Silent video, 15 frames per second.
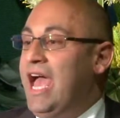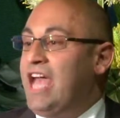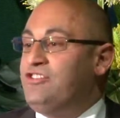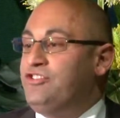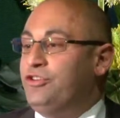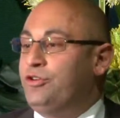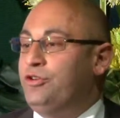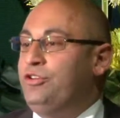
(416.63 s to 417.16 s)

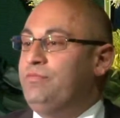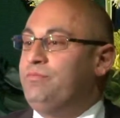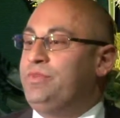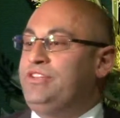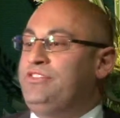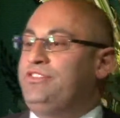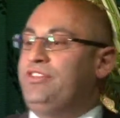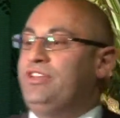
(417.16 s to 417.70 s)
as you couldn't
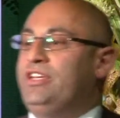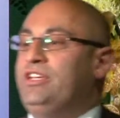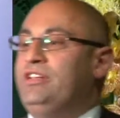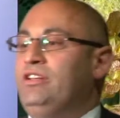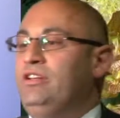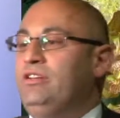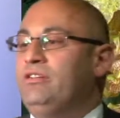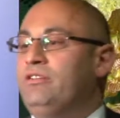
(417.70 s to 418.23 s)
be
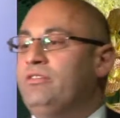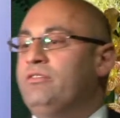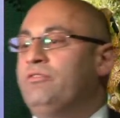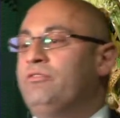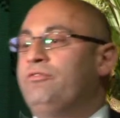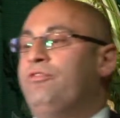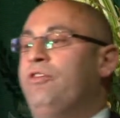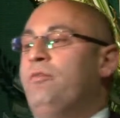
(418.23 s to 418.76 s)
seen
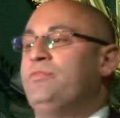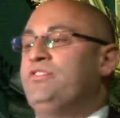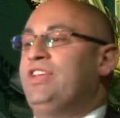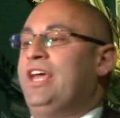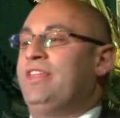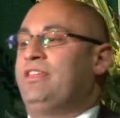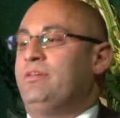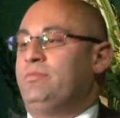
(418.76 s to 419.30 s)
from
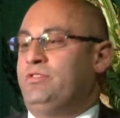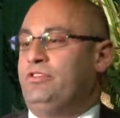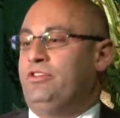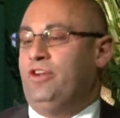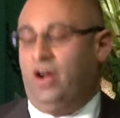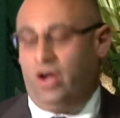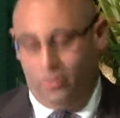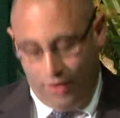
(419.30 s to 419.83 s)
South
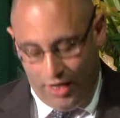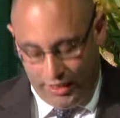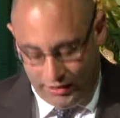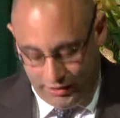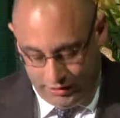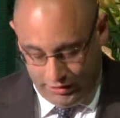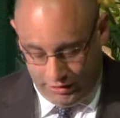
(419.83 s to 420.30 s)
Gippsland Highway.